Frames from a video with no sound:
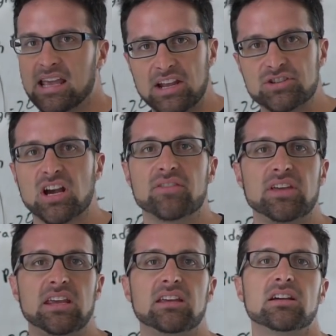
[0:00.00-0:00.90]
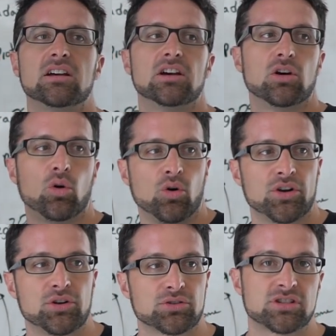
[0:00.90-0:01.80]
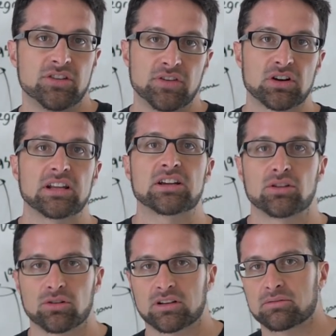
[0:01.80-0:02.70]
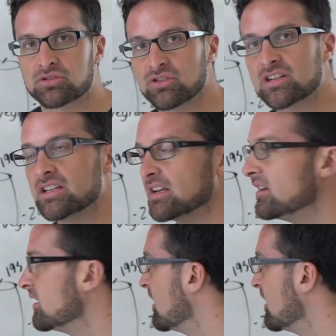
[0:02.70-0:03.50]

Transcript: H I V, or you're severely calorically restricted,